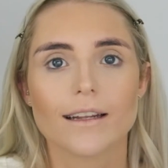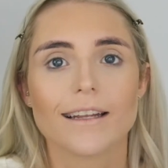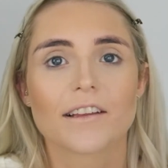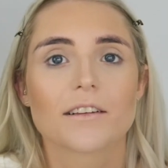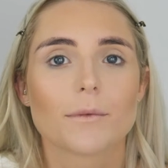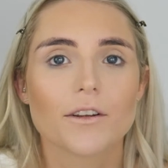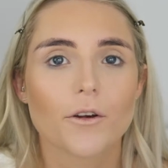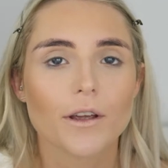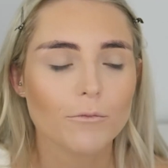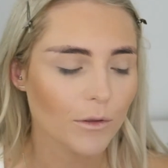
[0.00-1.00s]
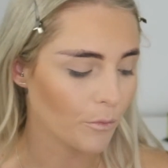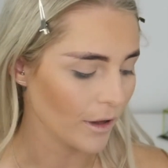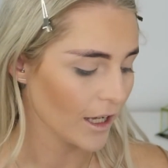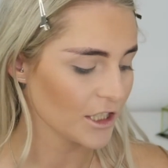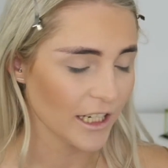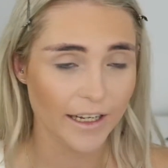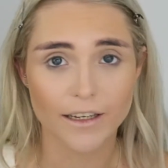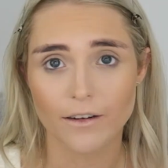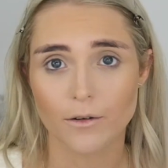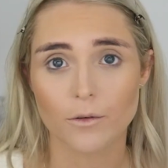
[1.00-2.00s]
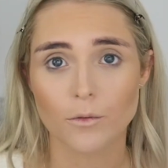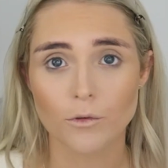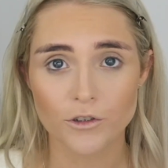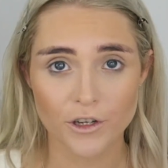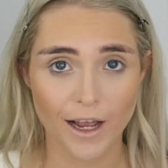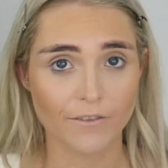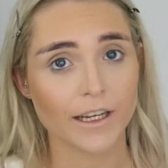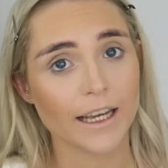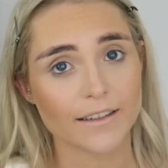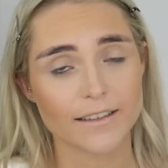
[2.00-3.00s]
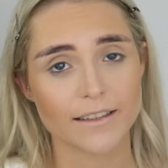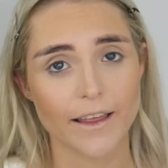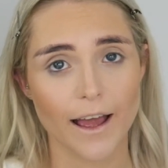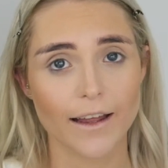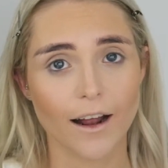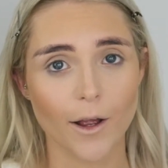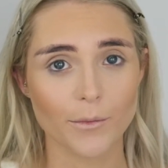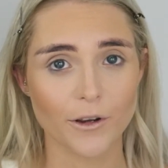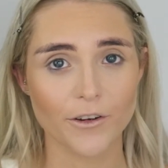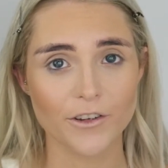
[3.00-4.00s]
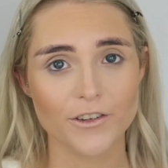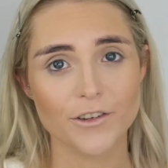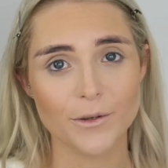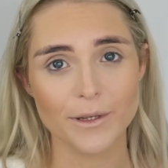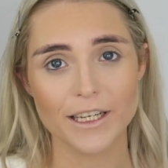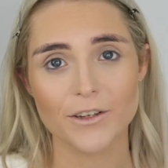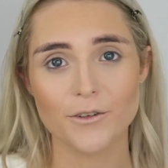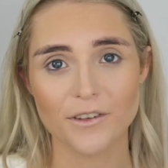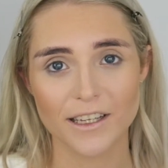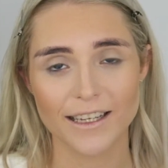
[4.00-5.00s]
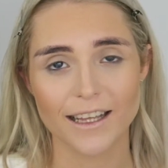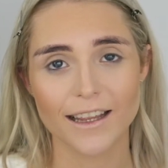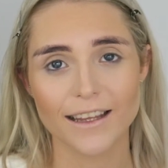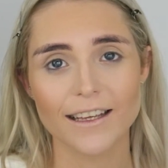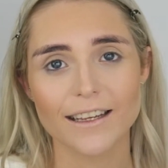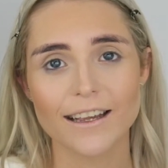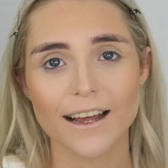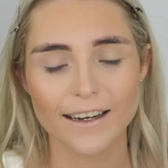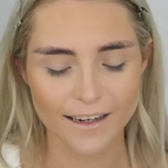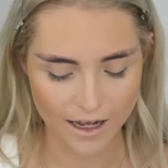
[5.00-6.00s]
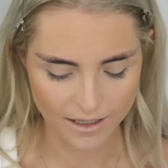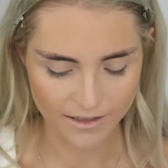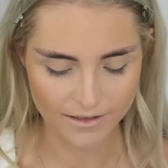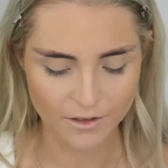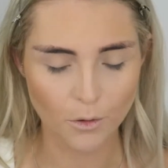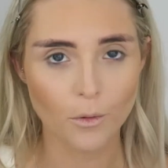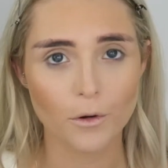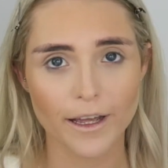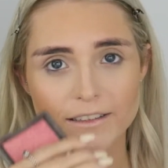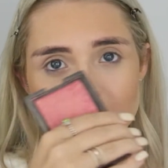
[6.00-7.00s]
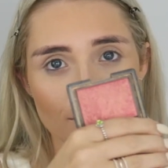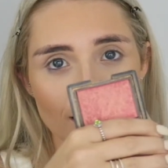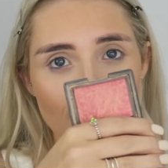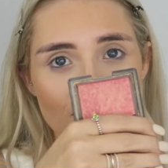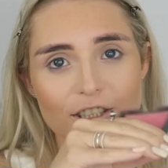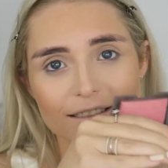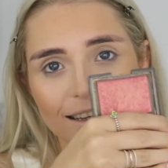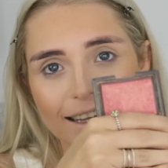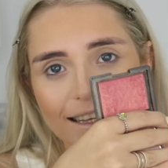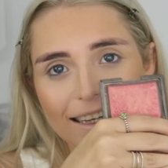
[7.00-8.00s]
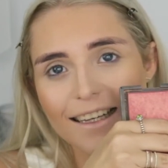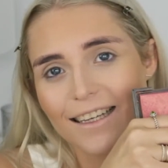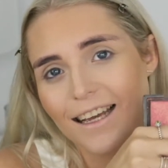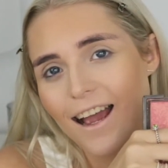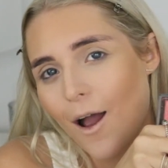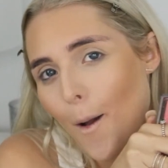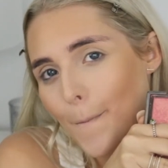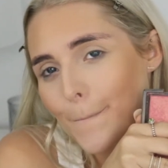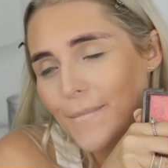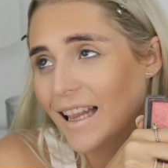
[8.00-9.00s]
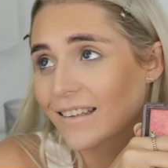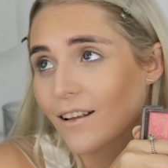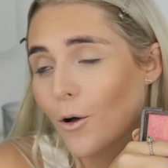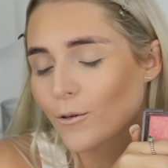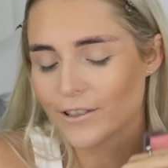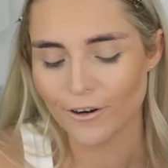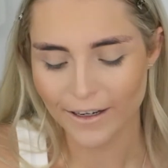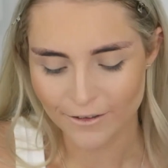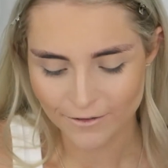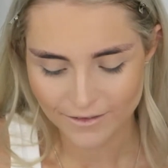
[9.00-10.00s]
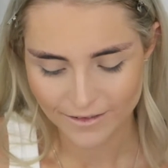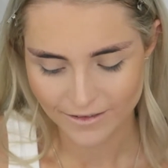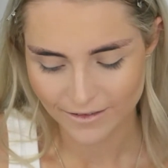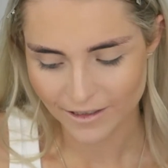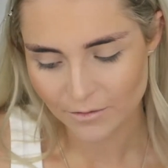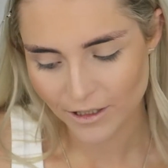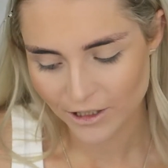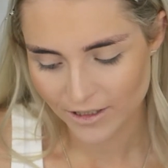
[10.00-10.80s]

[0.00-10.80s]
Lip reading: Next I'm going to go in with blush, and would you have guessed that I'm going to be using the Nars Orgasm blush, my little holy grail. This one,